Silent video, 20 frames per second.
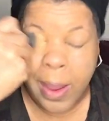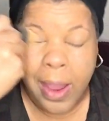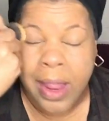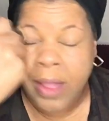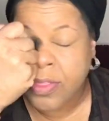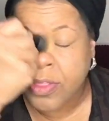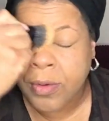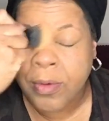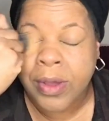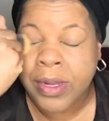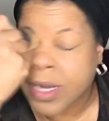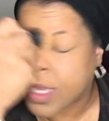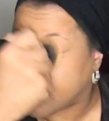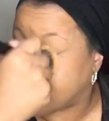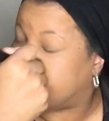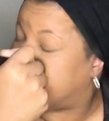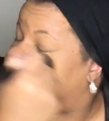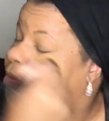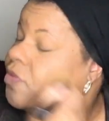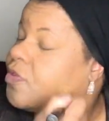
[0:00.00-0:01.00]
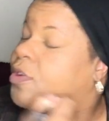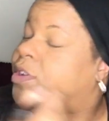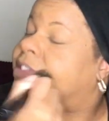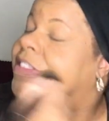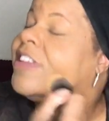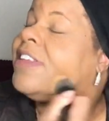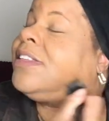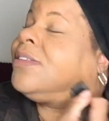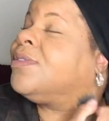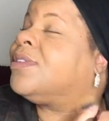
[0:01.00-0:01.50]
And the one I used before
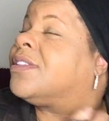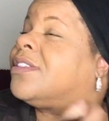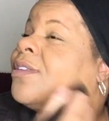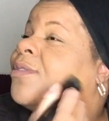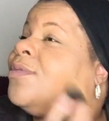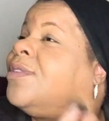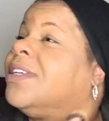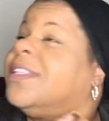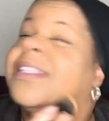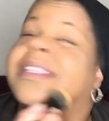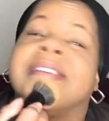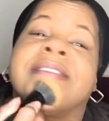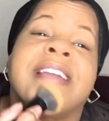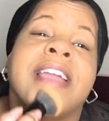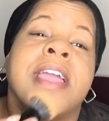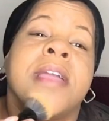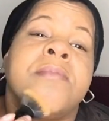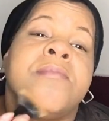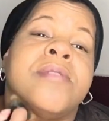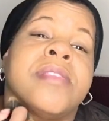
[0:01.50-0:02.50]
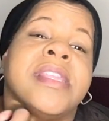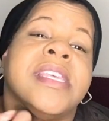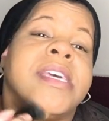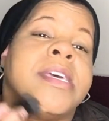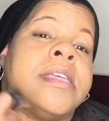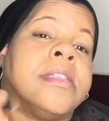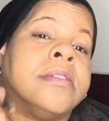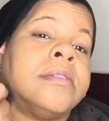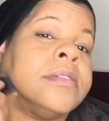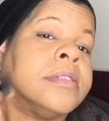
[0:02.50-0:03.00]
this was the one that came with it.